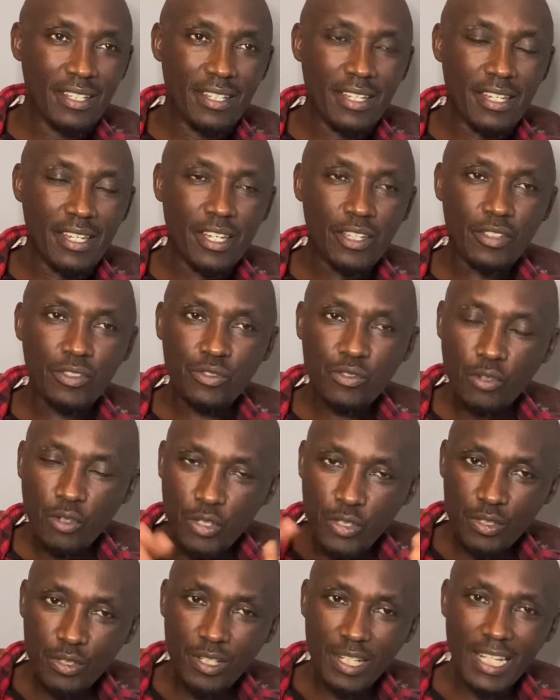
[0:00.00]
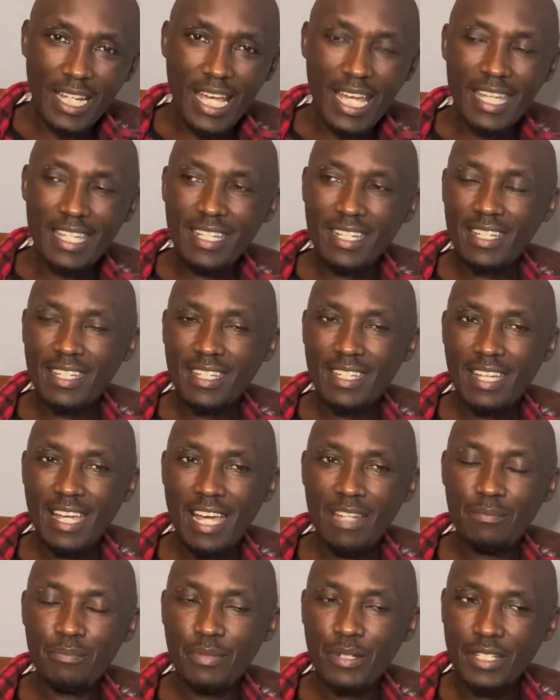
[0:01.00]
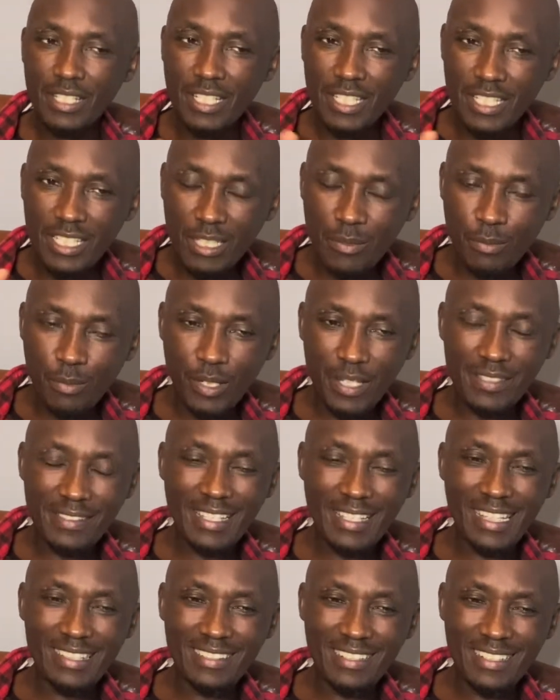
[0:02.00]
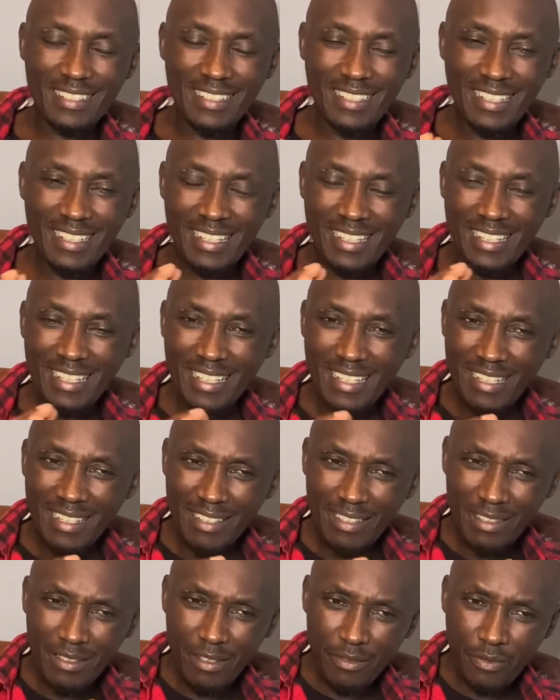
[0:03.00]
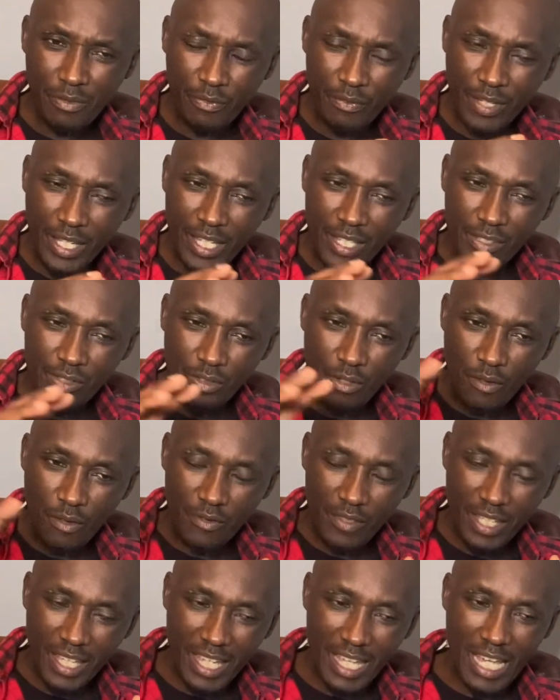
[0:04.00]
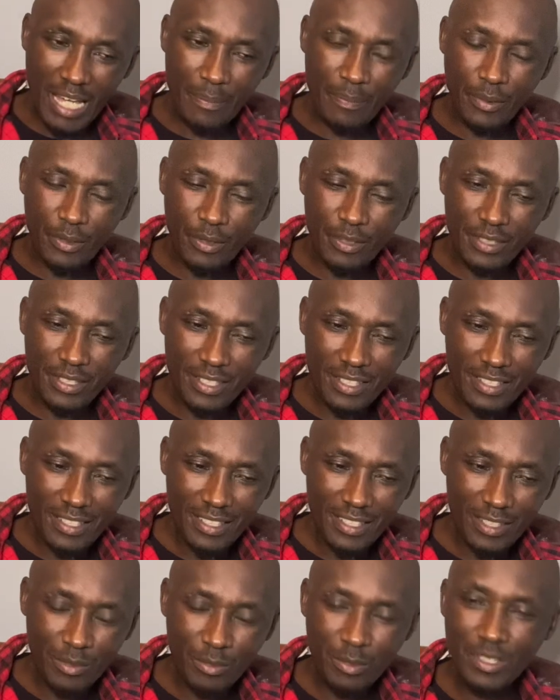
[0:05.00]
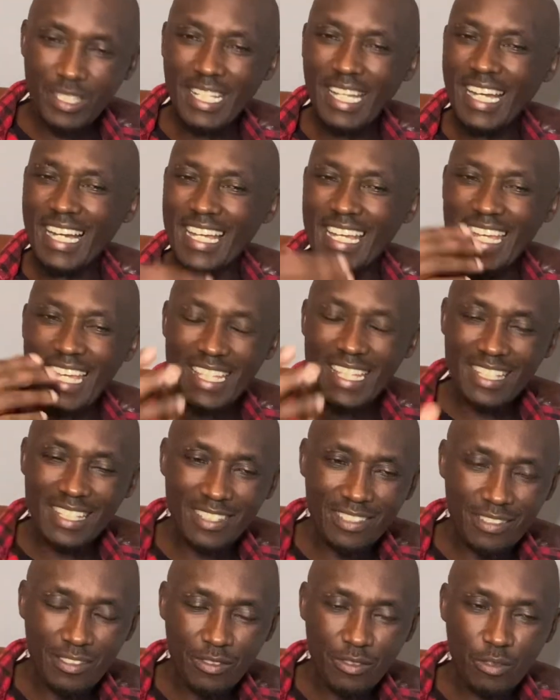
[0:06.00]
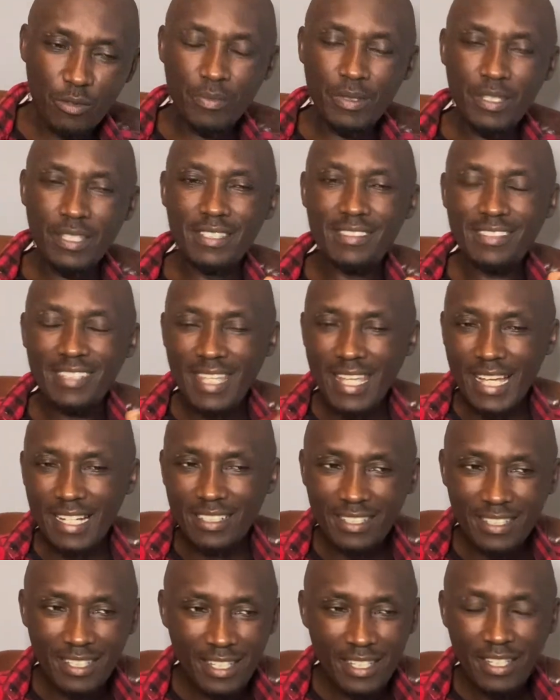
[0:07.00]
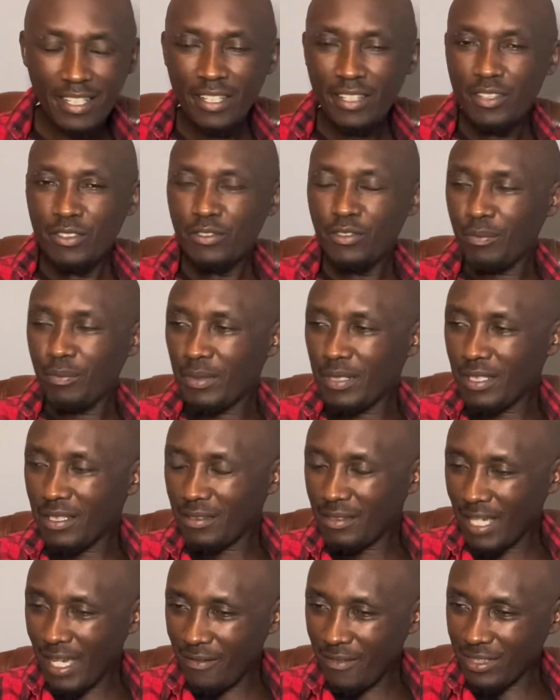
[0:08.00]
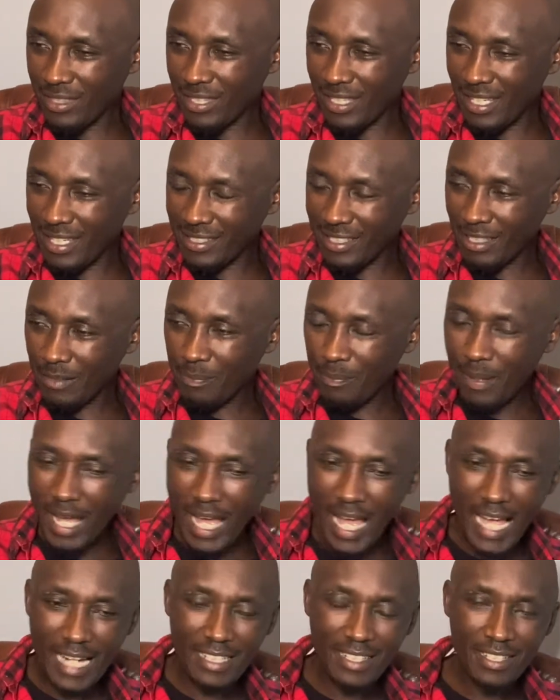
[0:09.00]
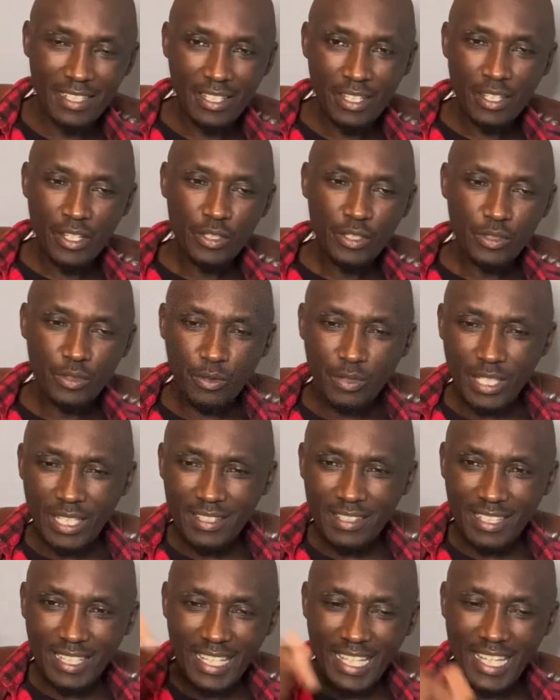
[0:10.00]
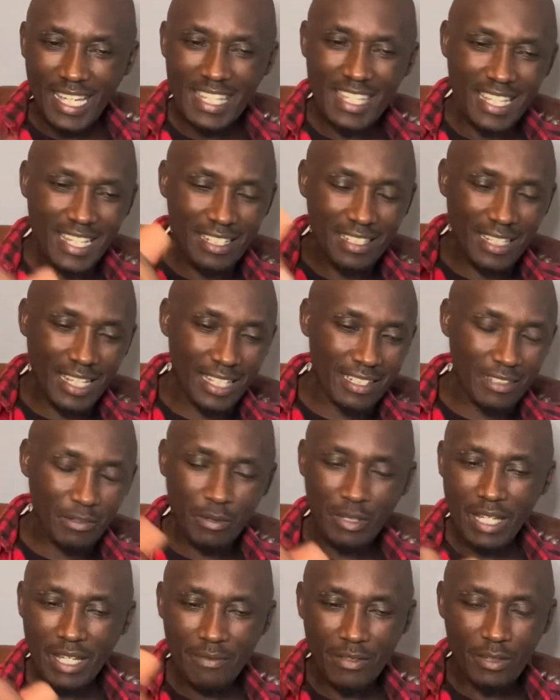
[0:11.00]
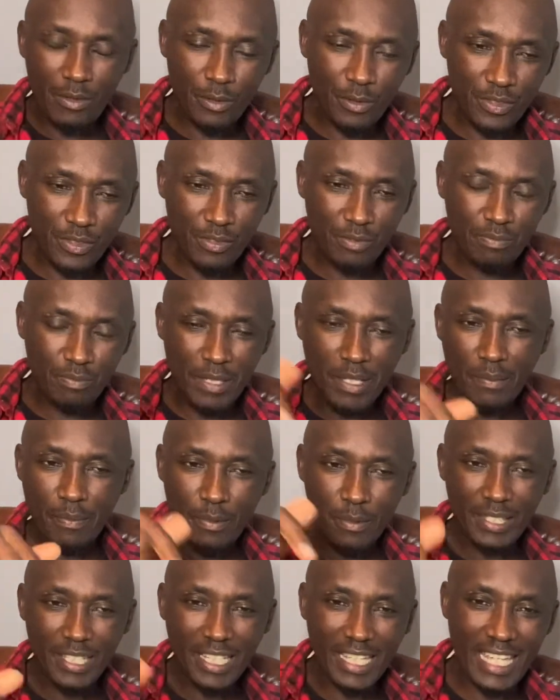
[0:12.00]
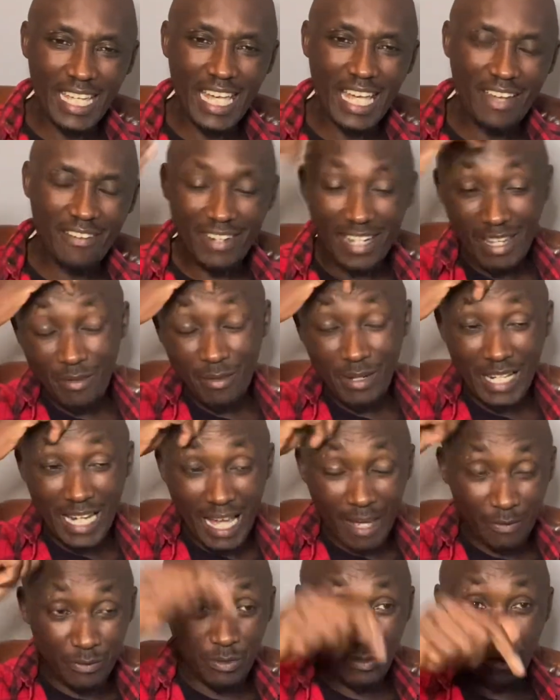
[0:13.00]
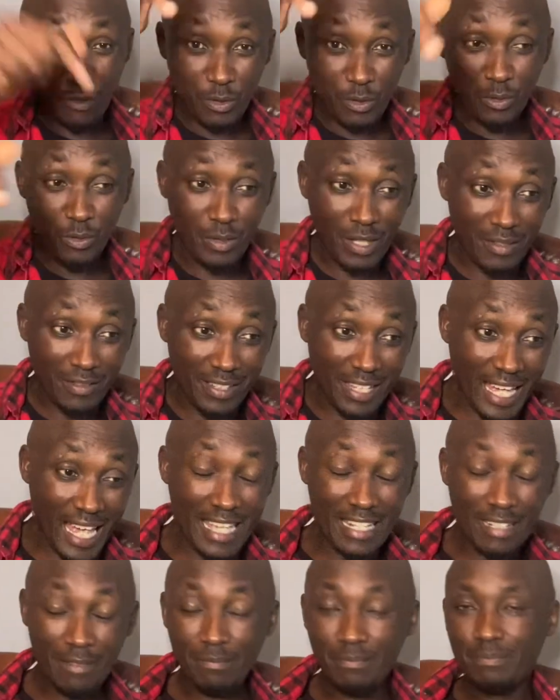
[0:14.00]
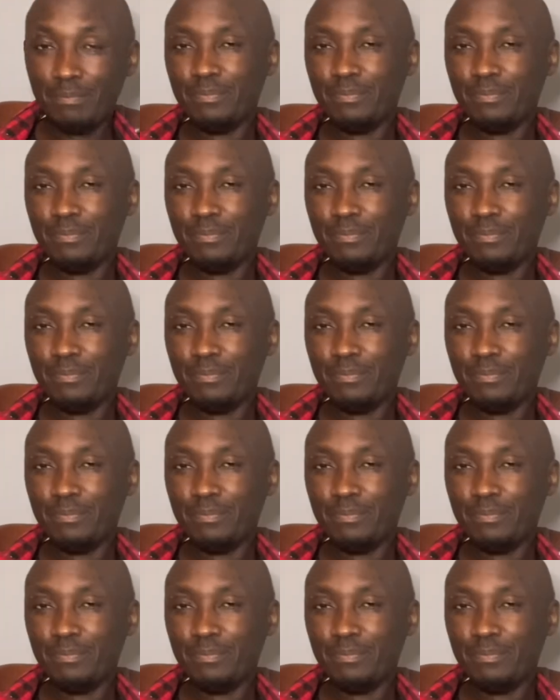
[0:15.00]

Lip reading: extortion-like, unpredictable, uncertain phase of the airport, to declare this, to be checked, to be everything is unpacked, so that the Kenyan and whatever those people, the KRA, will have to go through every item.